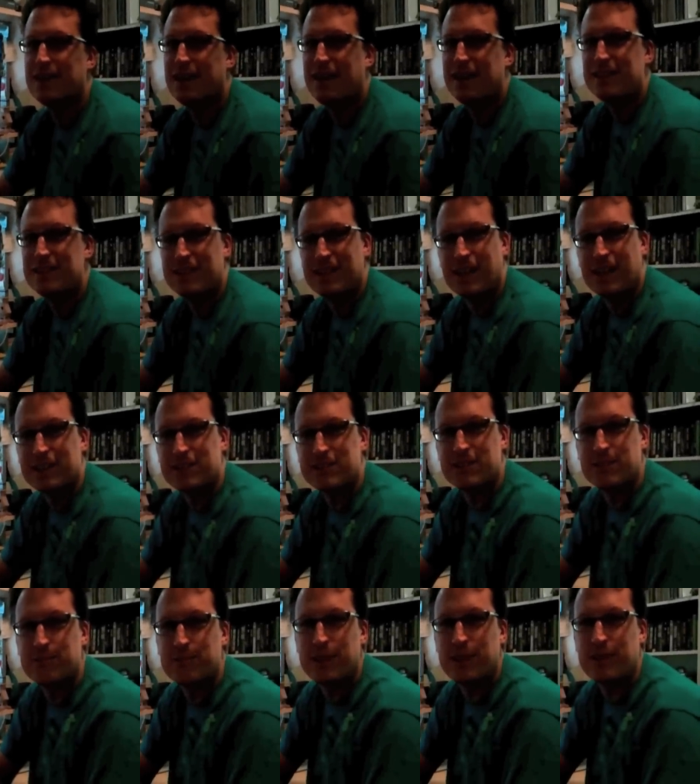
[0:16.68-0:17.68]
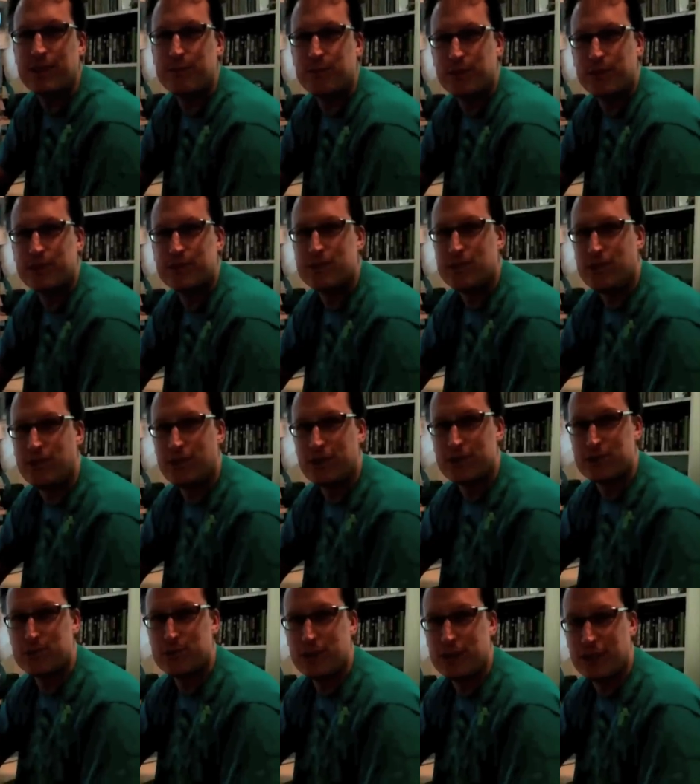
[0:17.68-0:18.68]
context? And we end up with this long
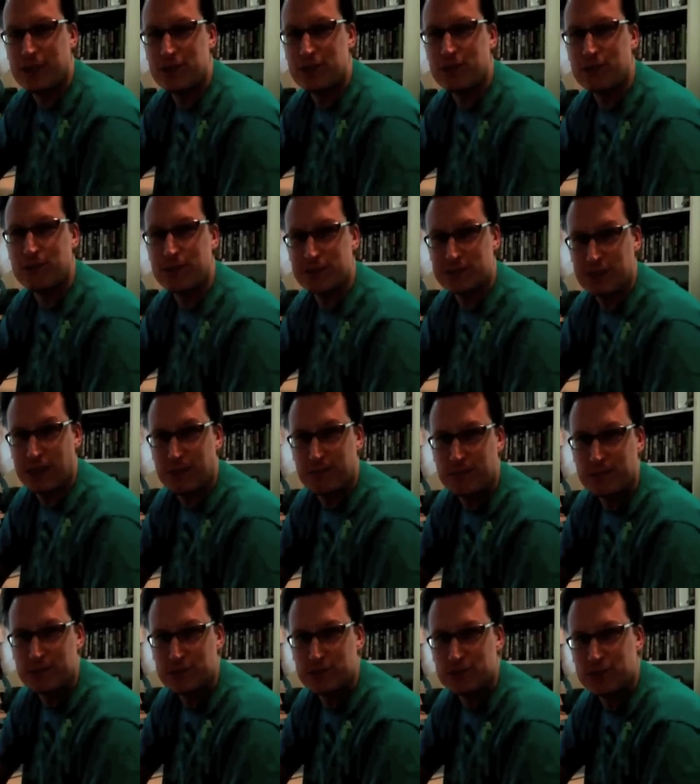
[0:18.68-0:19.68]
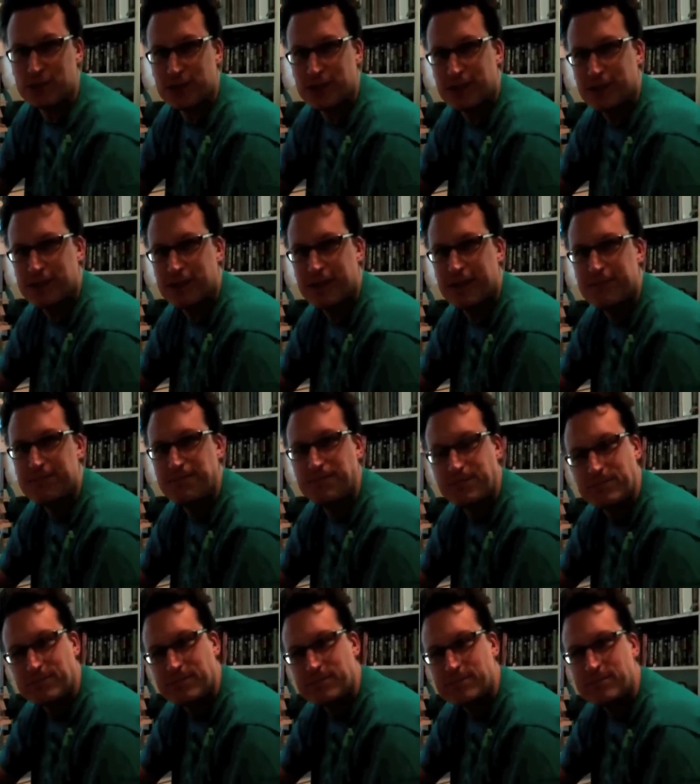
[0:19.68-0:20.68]
explanation or examples or something like that.
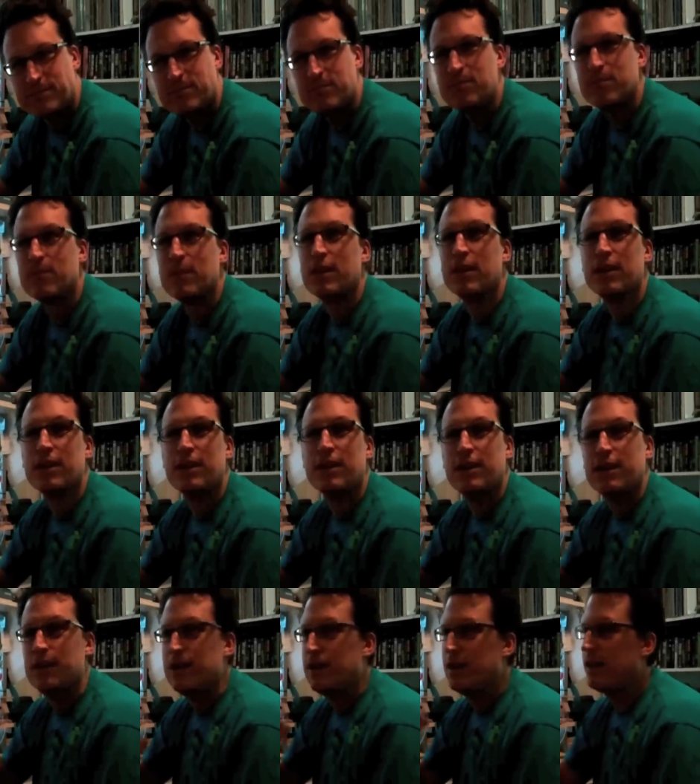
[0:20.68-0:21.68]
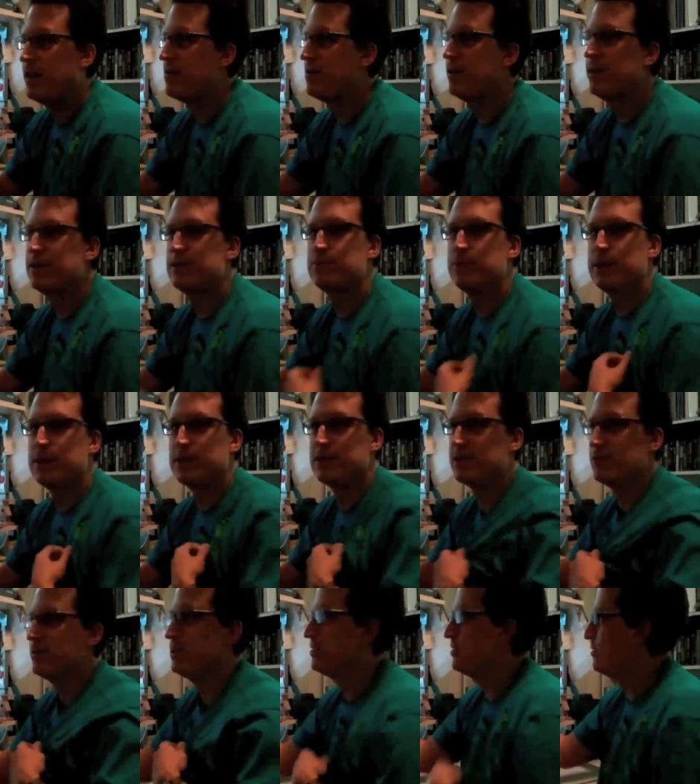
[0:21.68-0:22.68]
And I think it's because
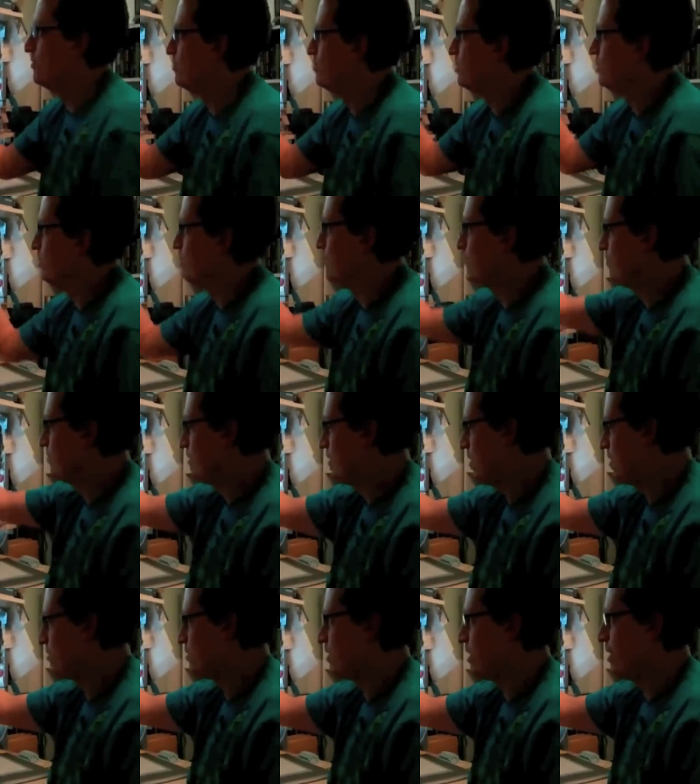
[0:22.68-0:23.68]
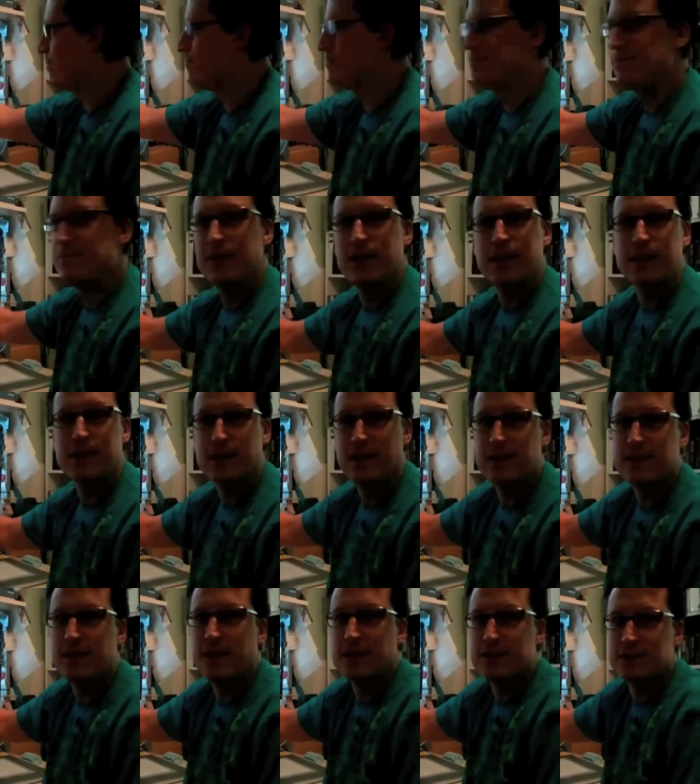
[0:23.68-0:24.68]
everybody's used to the desktop.
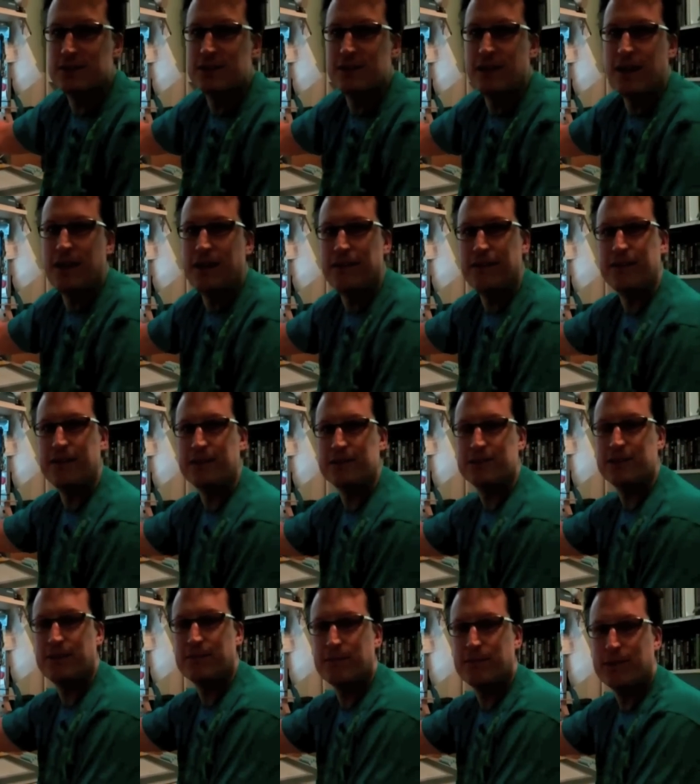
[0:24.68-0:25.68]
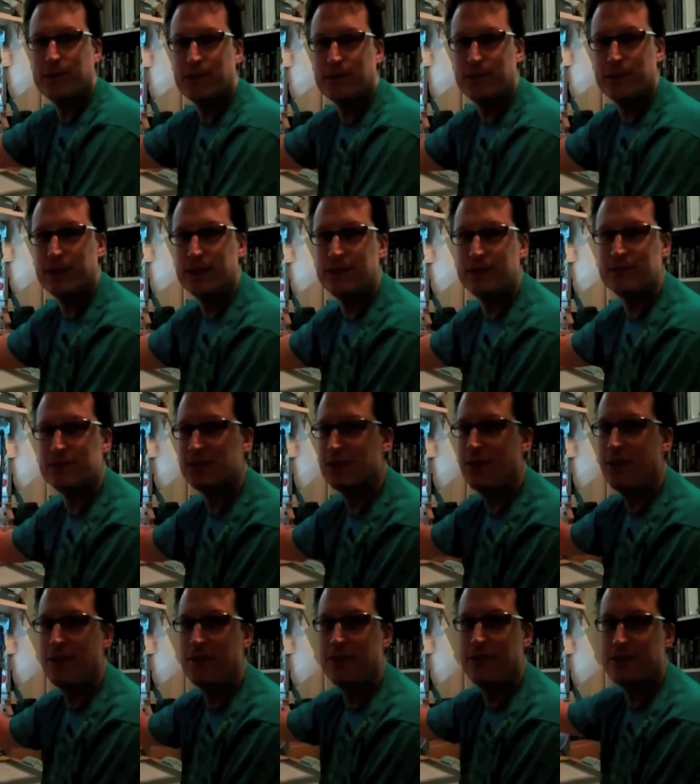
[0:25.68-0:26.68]
Context on the desktop computer means
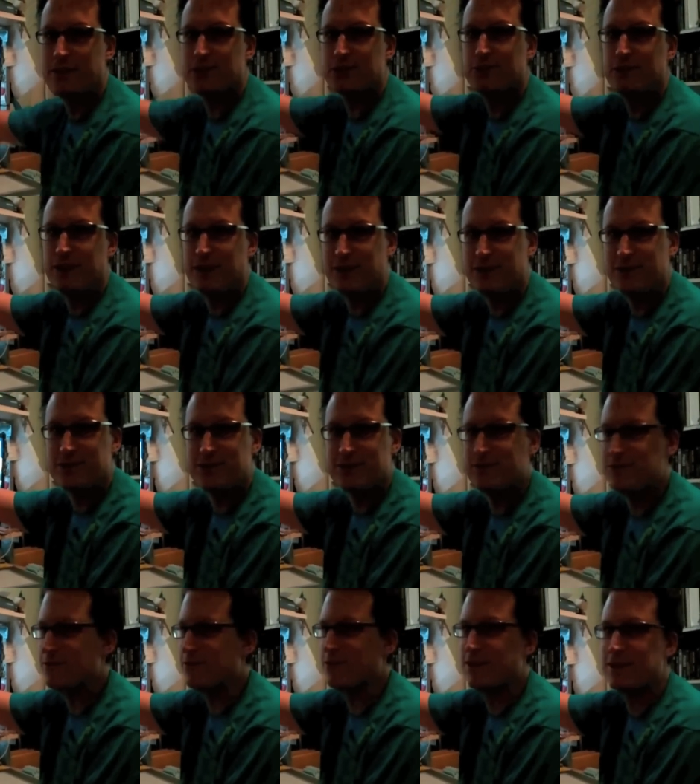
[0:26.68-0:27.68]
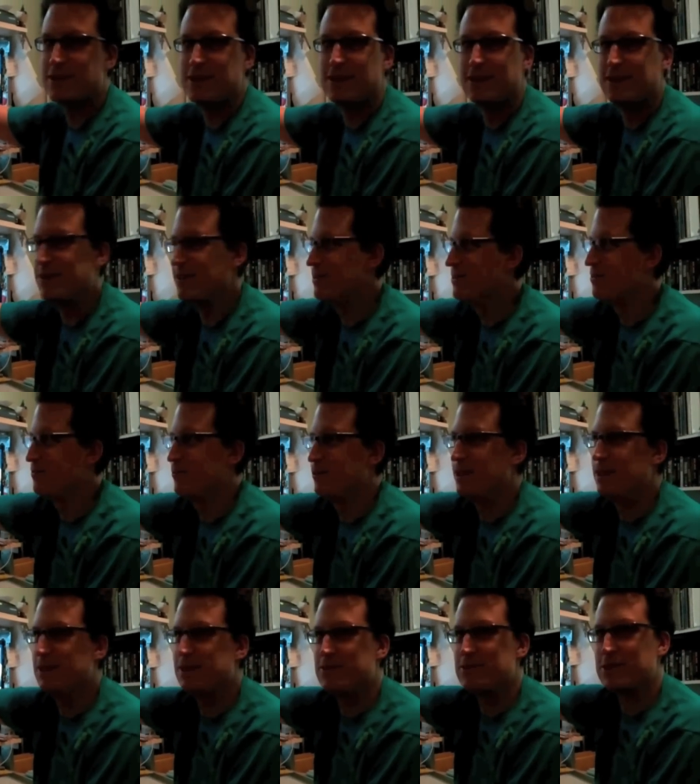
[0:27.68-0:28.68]
this window is in front and this
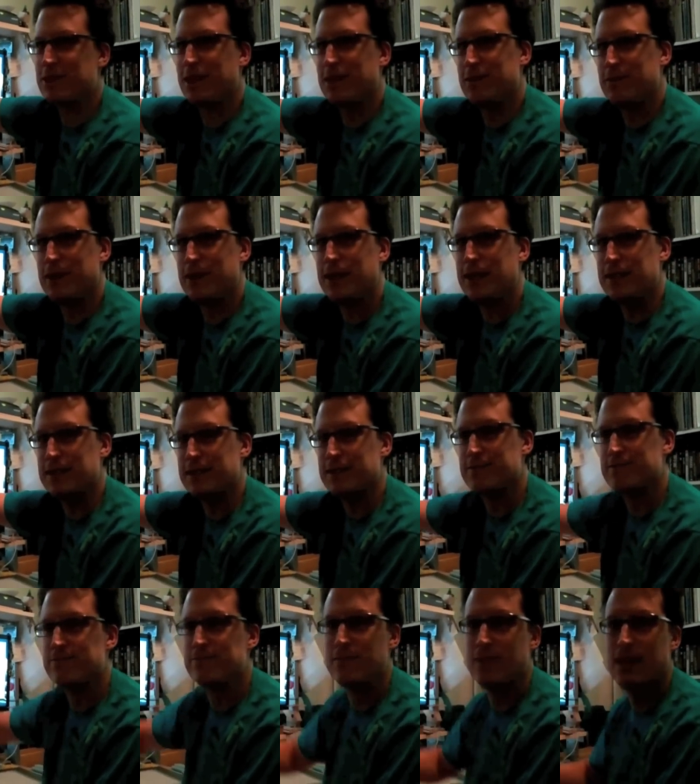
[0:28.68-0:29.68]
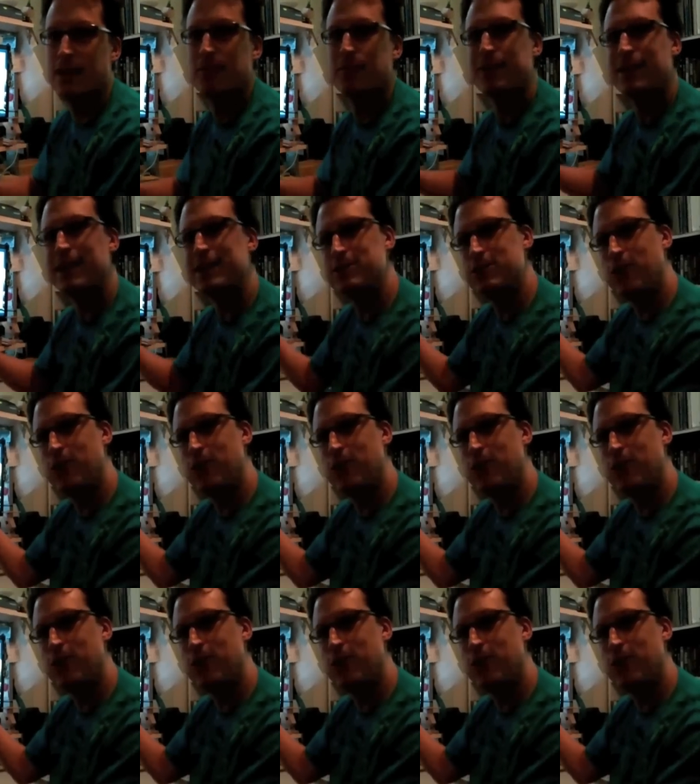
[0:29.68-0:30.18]
window is kind of behind it but that's